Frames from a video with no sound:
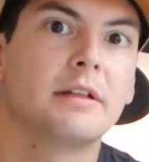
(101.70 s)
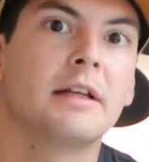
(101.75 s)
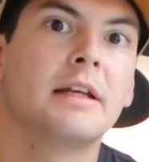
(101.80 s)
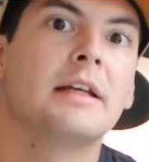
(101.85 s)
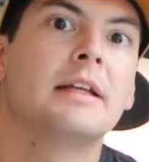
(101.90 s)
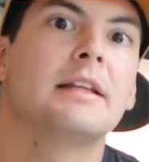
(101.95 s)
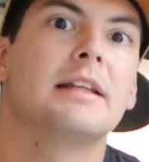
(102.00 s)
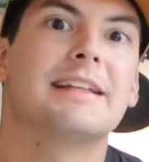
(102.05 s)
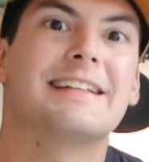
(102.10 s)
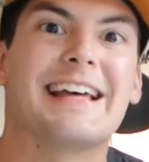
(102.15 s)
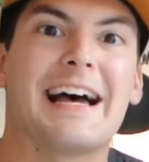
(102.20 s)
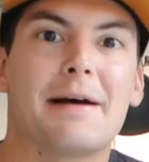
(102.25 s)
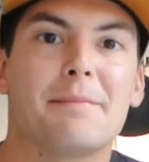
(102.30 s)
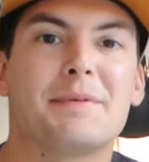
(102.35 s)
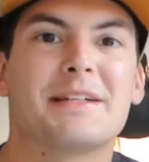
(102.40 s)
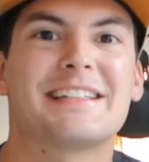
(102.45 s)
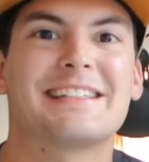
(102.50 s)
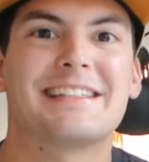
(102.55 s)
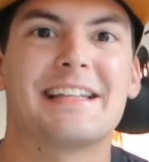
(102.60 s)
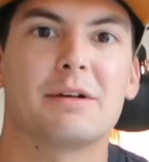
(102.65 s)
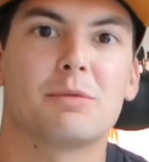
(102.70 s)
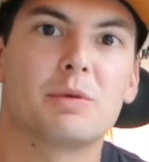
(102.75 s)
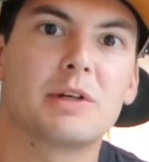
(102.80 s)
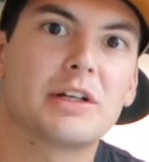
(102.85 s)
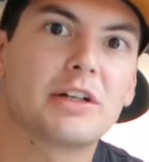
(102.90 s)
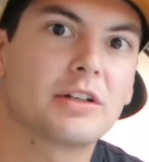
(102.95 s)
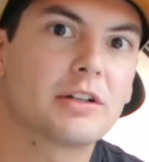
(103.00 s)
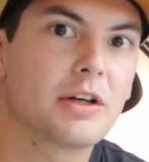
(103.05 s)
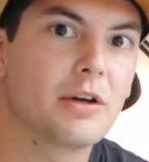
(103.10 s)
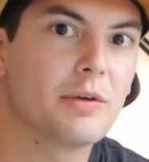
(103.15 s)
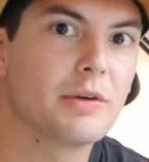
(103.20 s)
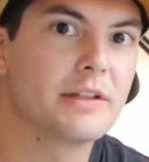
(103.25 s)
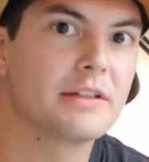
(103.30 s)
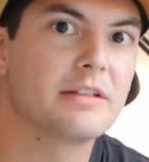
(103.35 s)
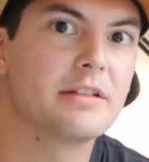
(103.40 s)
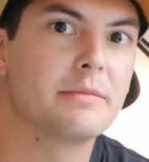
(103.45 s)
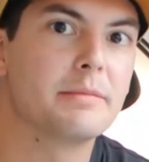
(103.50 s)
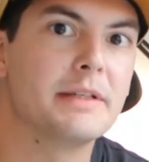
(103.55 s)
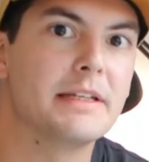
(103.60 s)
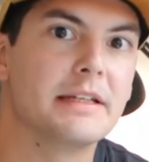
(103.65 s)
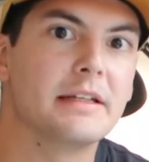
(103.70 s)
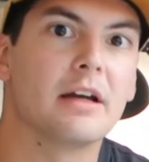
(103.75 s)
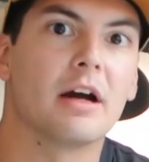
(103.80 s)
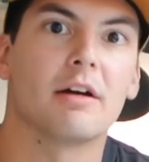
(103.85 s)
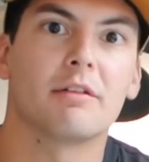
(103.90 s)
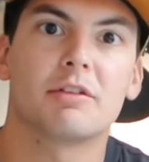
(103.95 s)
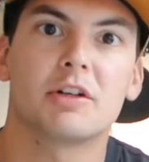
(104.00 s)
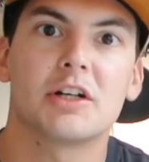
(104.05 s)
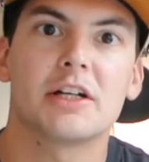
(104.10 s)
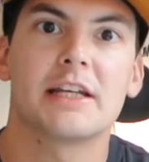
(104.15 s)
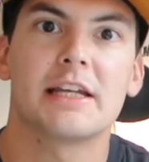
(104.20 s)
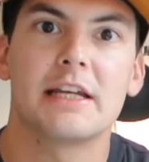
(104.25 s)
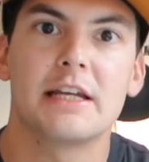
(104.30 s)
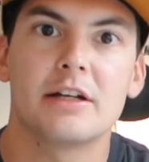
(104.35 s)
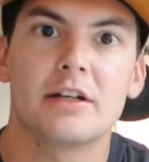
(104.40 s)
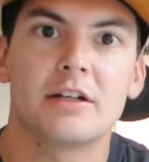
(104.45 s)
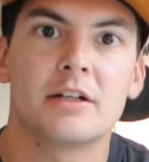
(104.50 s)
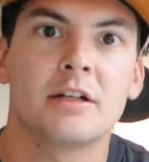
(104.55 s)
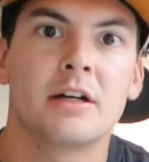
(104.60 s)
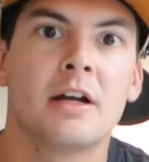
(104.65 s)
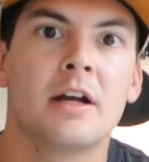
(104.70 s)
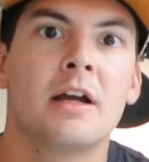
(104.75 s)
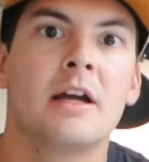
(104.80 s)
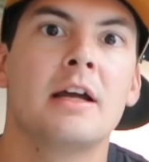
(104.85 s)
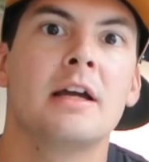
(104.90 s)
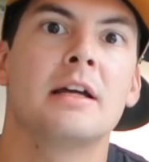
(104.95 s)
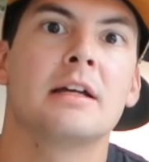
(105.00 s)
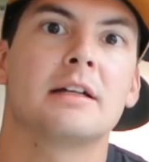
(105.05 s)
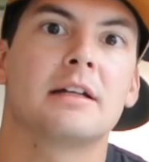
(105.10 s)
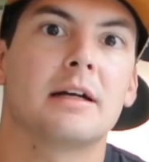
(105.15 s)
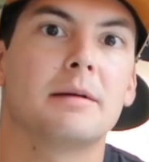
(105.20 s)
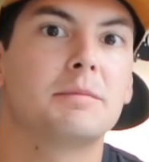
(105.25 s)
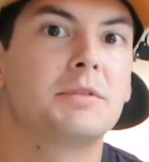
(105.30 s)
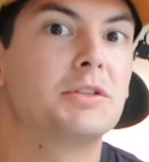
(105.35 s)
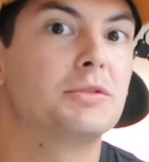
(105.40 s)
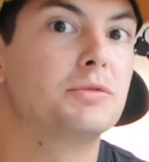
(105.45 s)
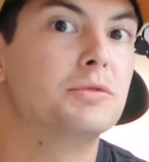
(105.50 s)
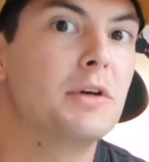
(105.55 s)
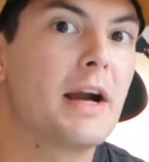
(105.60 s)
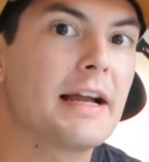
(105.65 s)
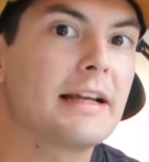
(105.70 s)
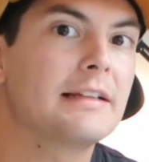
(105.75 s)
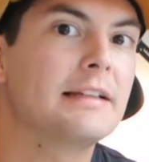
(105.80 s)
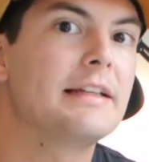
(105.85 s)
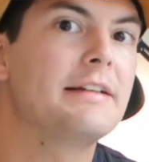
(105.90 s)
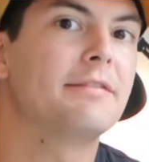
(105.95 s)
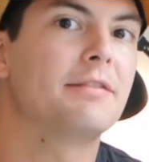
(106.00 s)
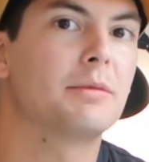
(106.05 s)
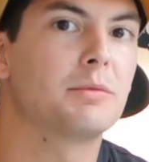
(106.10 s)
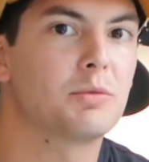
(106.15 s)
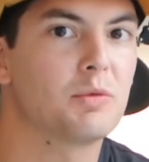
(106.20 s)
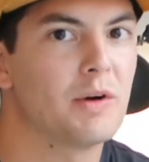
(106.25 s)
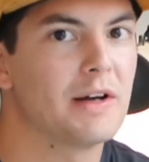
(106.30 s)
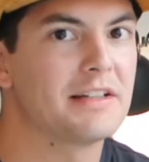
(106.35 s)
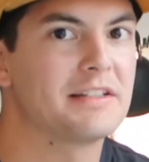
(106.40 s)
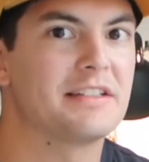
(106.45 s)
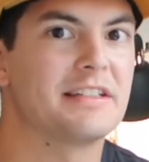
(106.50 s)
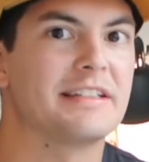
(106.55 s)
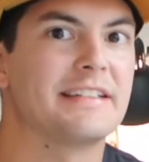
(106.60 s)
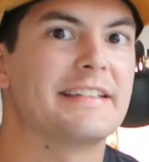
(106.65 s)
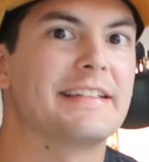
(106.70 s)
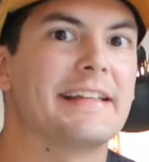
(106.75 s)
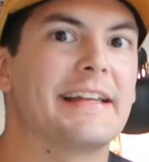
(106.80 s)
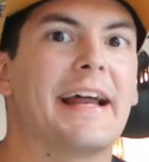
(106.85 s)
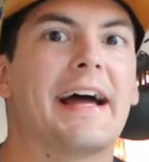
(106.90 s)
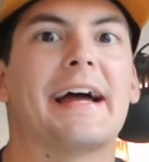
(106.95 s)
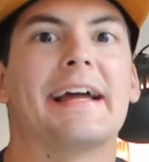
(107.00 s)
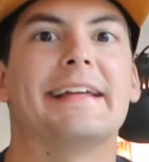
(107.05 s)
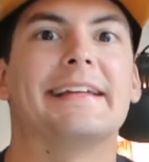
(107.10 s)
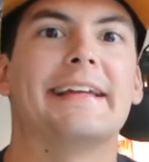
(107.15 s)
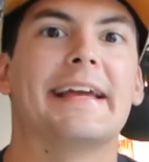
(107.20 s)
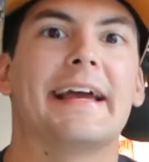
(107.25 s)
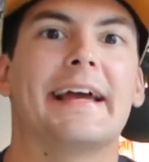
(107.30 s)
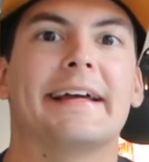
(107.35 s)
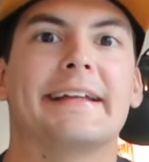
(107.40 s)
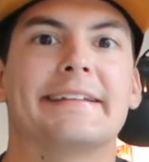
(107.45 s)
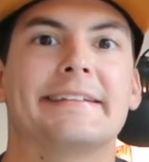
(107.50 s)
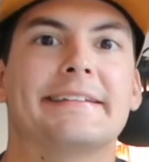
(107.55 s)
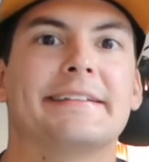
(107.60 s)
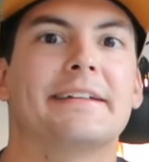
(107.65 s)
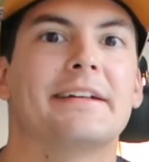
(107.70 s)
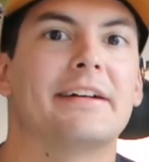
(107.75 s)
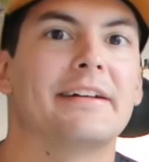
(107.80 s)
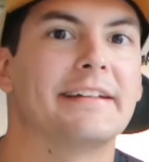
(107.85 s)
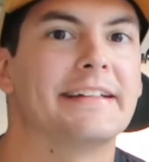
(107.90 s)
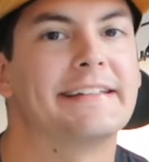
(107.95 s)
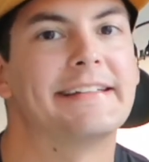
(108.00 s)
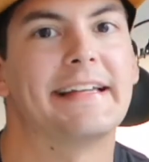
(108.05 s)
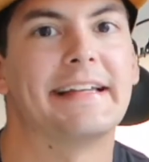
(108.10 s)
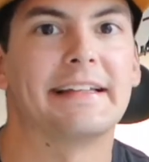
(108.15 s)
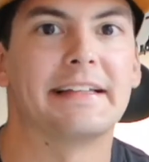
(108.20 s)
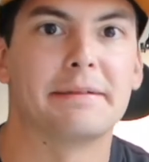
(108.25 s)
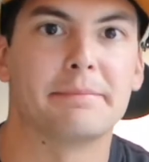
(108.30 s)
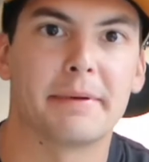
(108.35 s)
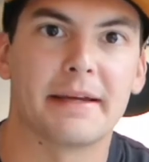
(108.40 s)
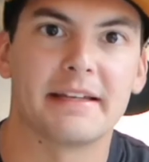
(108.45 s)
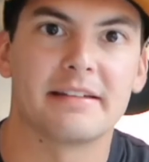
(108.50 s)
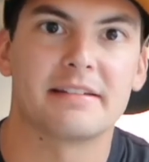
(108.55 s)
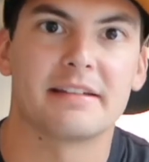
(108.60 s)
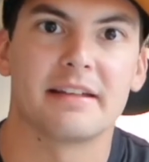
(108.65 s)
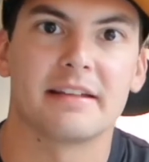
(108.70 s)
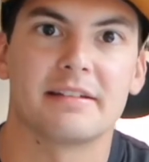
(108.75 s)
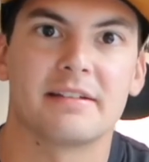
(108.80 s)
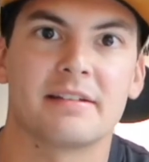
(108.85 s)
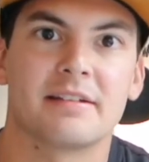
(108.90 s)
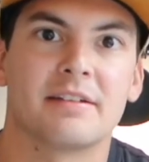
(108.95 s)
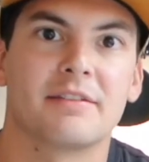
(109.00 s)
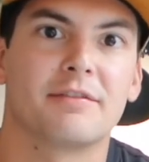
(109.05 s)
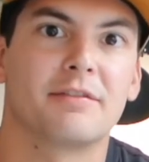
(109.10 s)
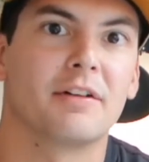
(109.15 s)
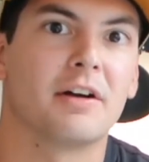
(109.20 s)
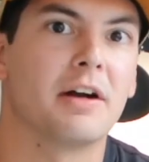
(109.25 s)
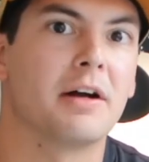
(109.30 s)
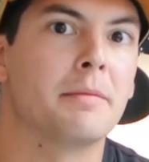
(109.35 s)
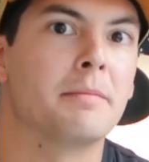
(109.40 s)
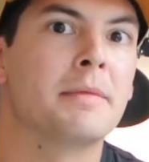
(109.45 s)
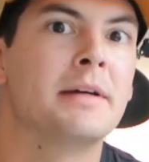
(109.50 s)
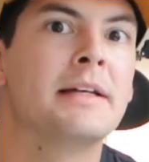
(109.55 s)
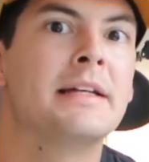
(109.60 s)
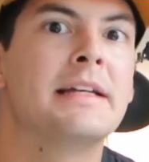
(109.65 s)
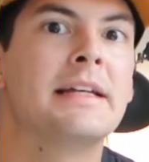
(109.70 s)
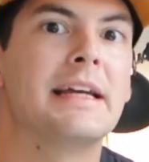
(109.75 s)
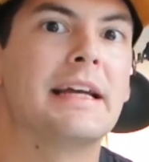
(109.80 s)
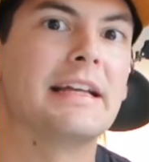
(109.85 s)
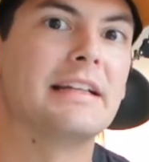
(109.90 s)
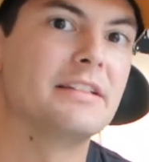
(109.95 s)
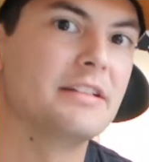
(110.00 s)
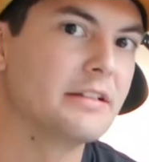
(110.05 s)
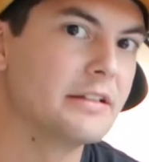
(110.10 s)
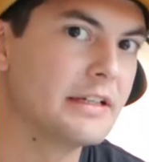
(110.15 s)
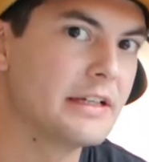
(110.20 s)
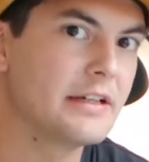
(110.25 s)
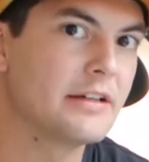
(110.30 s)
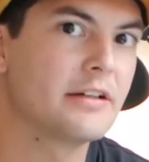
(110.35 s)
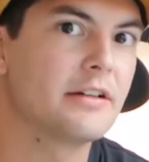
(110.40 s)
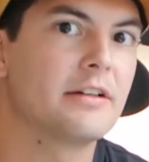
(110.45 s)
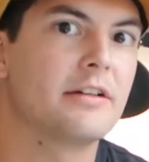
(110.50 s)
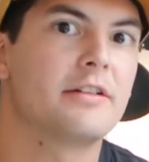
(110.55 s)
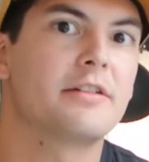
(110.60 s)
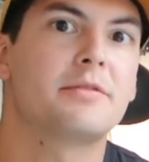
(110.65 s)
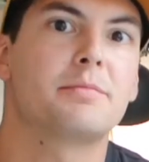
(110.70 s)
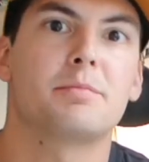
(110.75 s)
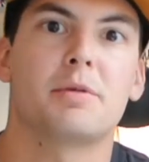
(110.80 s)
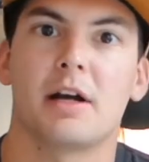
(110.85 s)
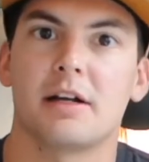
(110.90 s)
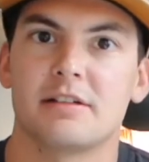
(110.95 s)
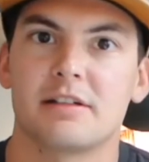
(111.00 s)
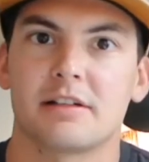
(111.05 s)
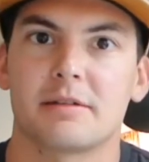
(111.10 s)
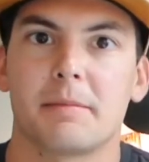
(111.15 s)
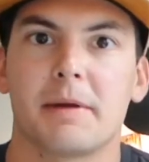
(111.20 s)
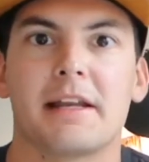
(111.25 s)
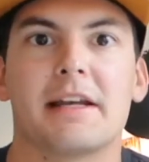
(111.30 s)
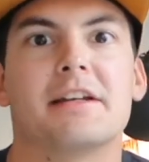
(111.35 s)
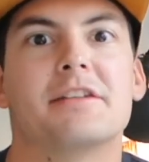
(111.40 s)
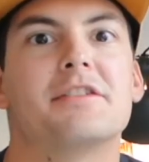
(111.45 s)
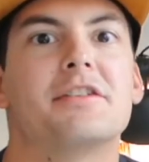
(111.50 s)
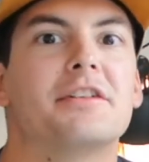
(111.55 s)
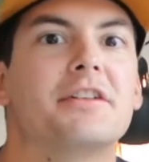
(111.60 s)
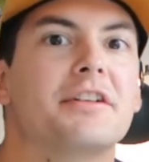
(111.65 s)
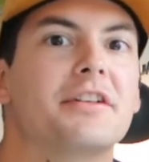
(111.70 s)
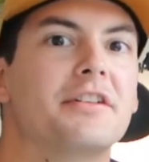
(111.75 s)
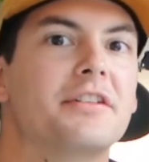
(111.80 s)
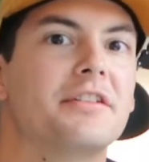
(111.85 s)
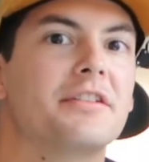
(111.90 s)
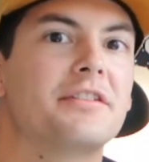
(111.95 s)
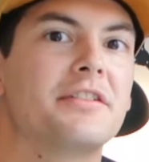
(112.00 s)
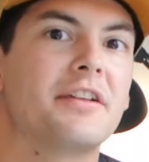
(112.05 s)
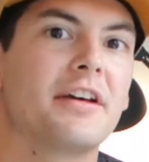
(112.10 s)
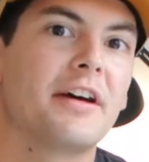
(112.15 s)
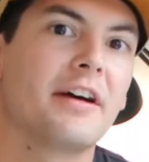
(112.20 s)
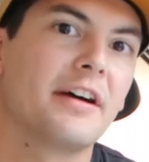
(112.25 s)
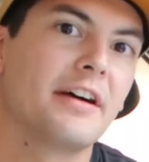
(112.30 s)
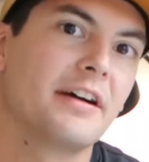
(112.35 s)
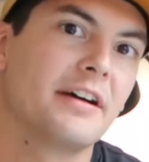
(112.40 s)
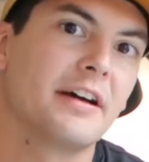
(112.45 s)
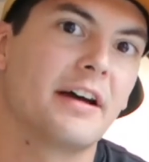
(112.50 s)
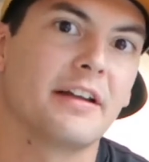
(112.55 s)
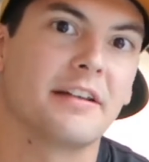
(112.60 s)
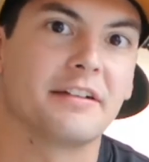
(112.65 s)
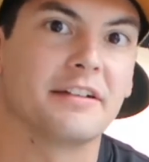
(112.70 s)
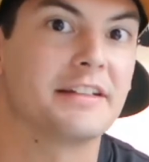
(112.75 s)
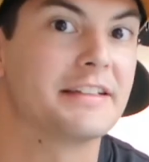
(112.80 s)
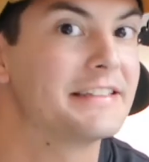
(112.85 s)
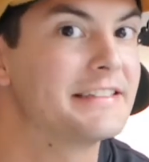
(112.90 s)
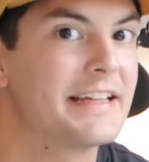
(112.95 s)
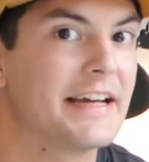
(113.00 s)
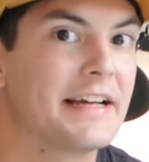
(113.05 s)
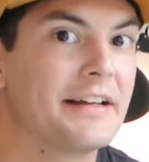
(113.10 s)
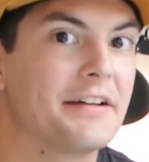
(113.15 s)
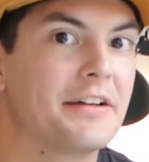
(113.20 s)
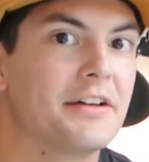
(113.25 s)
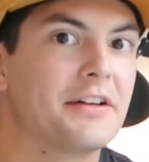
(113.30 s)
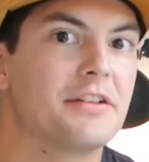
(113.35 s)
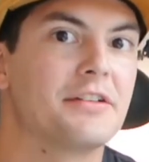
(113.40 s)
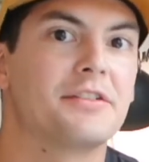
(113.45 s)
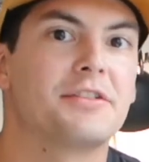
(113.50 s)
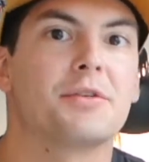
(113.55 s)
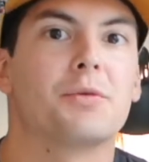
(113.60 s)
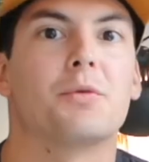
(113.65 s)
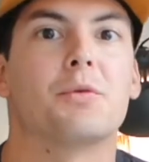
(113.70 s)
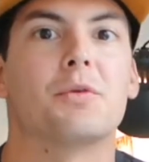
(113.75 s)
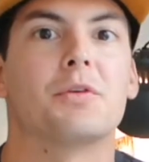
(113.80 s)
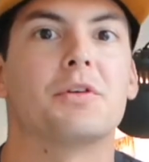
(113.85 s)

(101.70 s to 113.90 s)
The topics that we're going to be covering here come directly from questions that I get on a daily basis from engineers, project managers, other designers, or